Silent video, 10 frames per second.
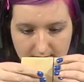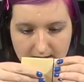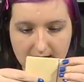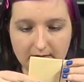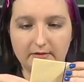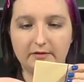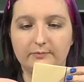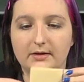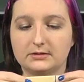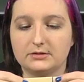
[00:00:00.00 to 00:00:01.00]
Now I've
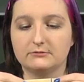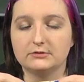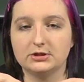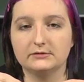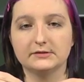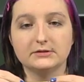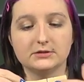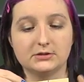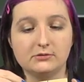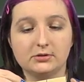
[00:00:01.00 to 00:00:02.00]
managed to reduce it
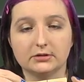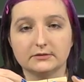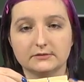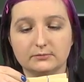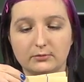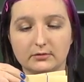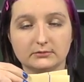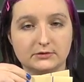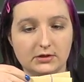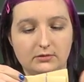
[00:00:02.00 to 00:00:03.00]
to two cuts, one,
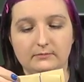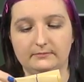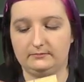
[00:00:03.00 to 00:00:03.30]
two.